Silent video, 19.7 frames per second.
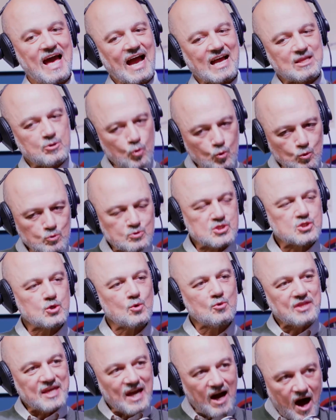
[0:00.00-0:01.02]
and
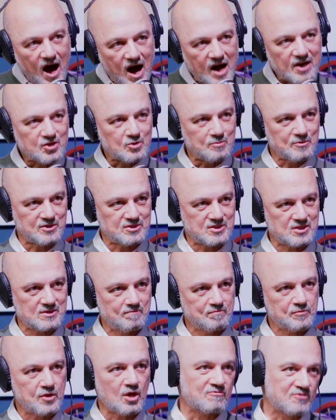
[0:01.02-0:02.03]
also the argument
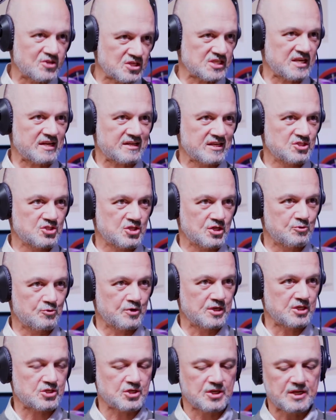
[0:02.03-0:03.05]
of the second
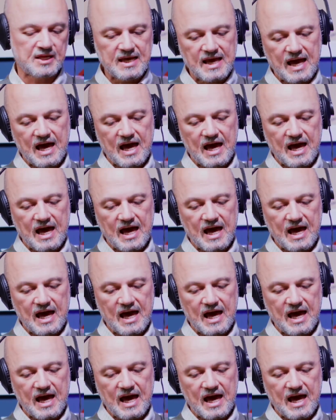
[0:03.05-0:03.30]
generation.